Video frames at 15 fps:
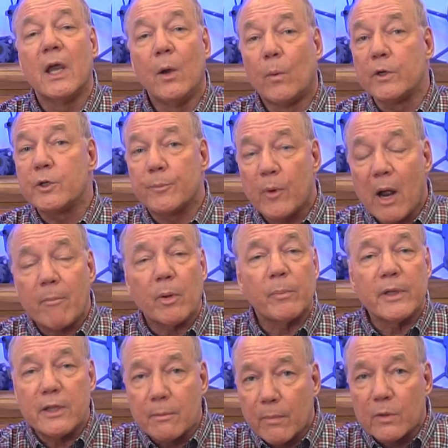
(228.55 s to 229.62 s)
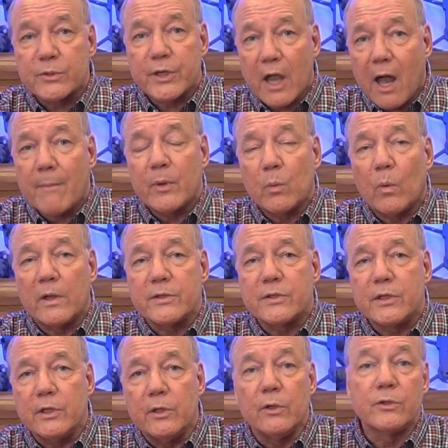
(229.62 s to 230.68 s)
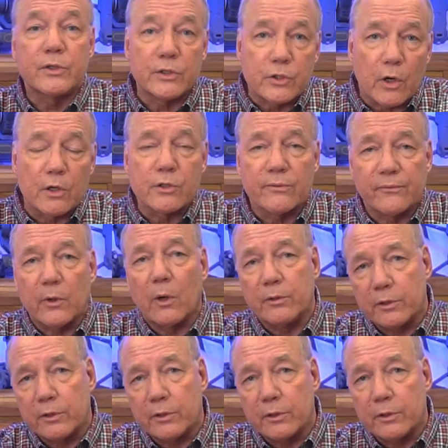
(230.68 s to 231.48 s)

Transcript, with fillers: which are probably the most common ones to use to charge your phone,